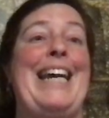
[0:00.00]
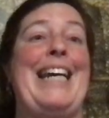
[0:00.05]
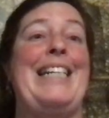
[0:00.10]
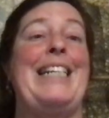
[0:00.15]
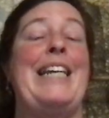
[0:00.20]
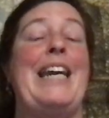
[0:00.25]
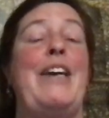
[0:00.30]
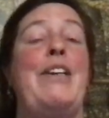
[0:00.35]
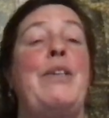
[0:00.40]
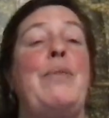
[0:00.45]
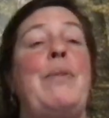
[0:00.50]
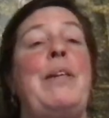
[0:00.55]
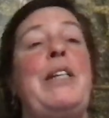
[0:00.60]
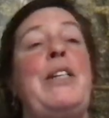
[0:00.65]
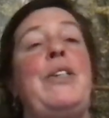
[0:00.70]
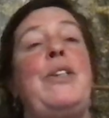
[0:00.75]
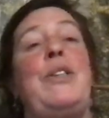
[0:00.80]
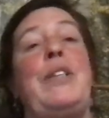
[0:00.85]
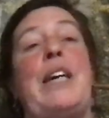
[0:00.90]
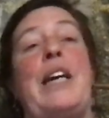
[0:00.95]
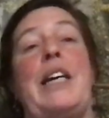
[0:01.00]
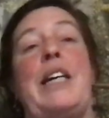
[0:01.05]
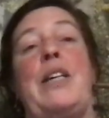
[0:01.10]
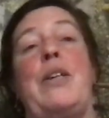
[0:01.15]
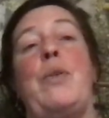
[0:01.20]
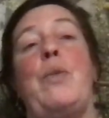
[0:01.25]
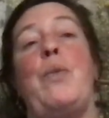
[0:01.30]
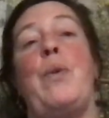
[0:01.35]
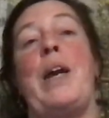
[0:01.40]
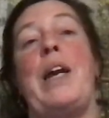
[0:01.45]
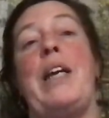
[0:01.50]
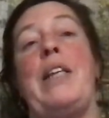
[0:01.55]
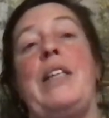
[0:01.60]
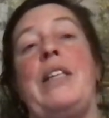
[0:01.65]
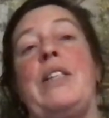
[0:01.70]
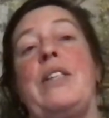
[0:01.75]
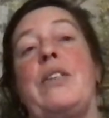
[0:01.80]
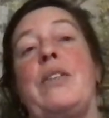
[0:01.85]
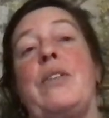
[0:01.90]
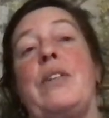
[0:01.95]
And how do we do that in a way
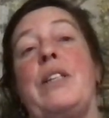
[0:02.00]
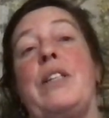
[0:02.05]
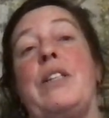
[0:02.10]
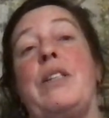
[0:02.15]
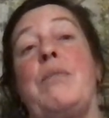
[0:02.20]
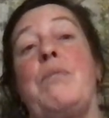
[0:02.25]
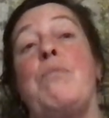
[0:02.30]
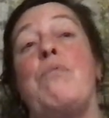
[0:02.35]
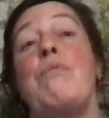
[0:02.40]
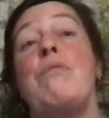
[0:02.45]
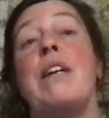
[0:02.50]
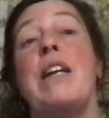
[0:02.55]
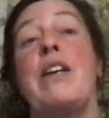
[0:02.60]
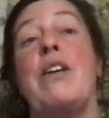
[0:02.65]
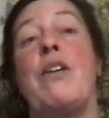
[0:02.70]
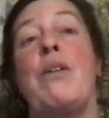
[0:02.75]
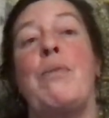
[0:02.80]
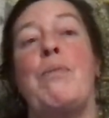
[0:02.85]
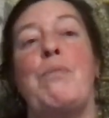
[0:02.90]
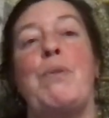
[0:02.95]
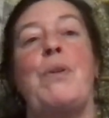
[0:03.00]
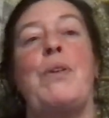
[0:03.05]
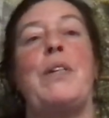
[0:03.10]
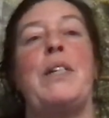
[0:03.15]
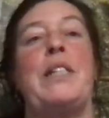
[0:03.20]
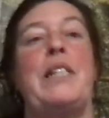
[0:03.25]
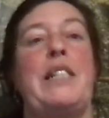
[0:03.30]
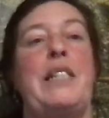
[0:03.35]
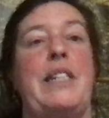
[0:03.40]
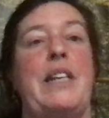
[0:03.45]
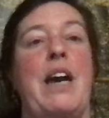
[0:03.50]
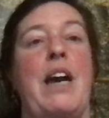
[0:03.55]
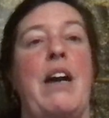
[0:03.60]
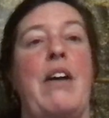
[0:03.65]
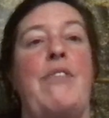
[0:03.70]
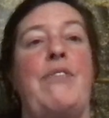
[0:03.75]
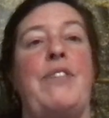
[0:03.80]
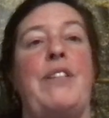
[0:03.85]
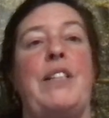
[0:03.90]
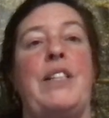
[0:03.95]
that's going to bring on board
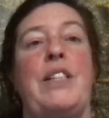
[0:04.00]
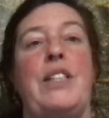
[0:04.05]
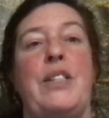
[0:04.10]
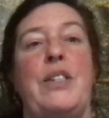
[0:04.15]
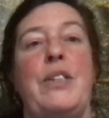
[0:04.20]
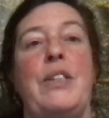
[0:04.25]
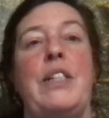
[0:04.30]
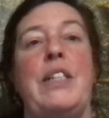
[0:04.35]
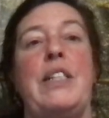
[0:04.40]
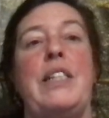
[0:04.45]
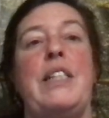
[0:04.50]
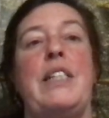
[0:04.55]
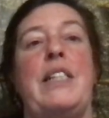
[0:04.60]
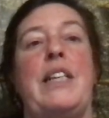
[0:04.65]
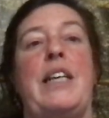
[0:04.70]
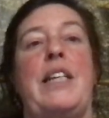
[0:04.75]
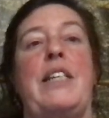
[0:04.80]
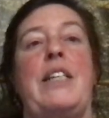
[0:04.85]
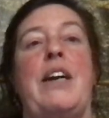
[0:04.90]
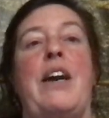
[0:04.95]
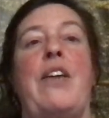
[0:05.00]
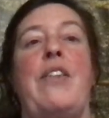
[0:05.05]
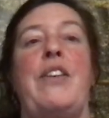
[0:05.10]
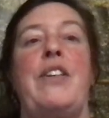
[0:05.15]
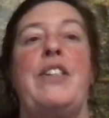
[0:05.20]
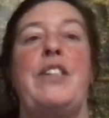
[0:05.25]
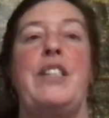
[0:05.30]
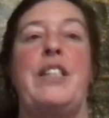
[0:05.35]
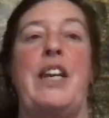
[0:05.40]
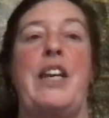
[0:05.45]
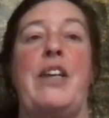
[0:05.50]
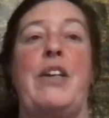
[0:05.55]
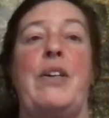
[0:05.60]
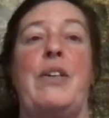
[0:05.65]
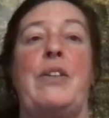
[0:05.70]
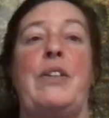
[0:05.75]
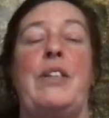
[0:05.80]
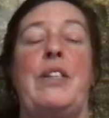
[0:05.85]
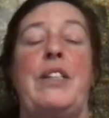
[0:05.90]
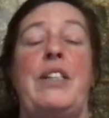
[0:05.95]
staff and students and other
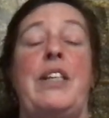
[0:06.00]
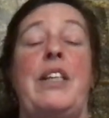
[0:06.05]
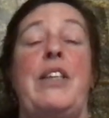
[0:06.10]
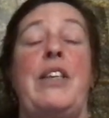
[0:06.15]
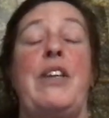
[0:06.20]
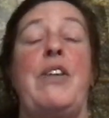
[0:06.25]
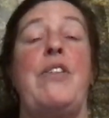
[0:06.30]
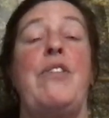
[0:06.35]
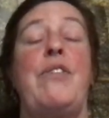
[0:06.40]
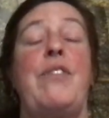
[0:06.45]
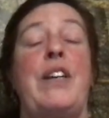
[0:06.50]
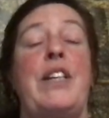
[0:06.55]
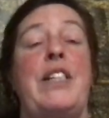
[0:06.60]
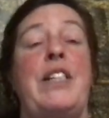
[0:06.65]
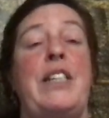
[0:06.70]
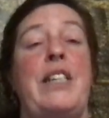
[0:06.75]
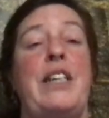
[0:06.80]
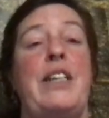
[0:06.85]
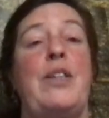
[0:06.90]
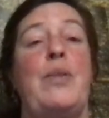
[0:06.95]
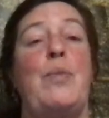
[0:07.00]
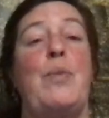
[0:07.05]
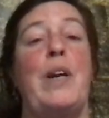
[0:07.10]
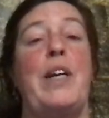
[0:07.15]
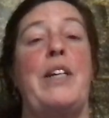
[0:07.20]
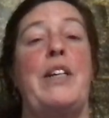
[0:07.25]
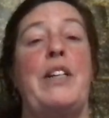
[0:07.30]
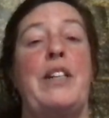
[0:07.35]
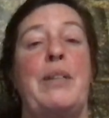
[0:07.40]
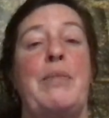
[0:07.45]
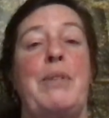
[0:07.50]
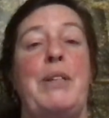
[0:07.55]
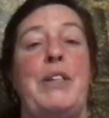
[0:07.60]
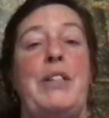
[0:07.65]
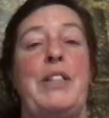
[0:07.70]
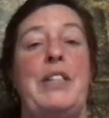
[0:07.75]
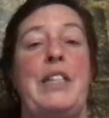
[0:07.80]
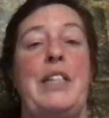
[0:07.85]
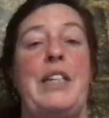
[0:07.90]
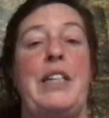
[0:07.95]
stakeholders in the university and the wider
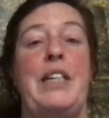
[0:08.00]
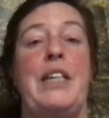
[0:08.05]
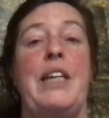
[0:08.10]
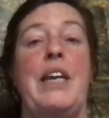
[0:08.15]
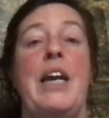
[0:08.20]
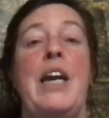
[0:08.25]
community?